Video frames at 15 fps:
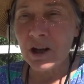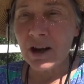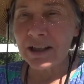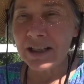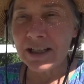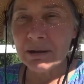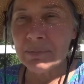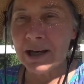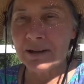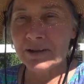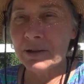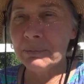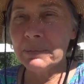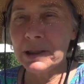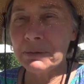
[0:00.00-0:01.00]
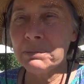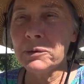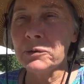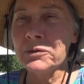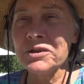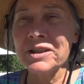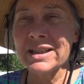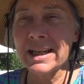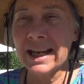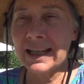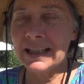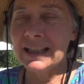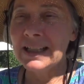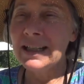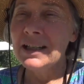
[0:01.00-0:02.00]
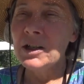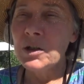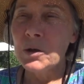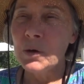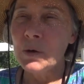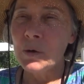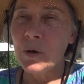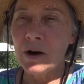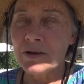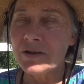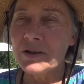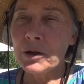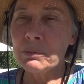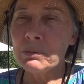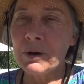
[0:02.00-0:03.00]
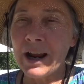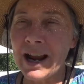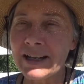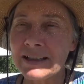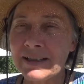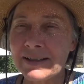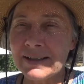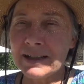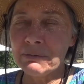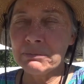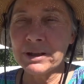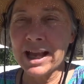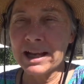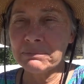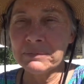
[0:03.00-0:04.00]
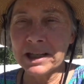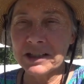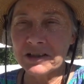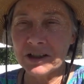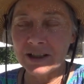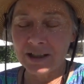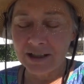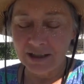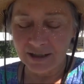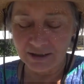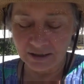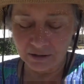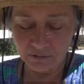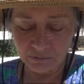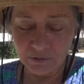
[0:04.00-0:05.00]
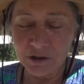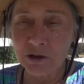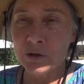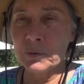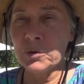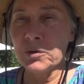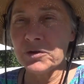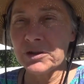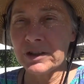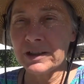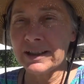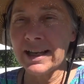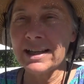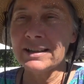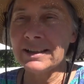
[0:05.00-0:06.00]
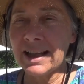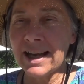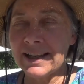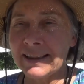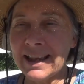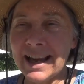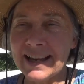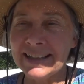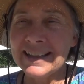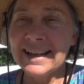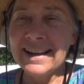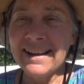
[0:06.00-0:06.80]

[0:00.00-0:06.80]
talking about some people today who are still practicing black magic uh, rituals and, and like that,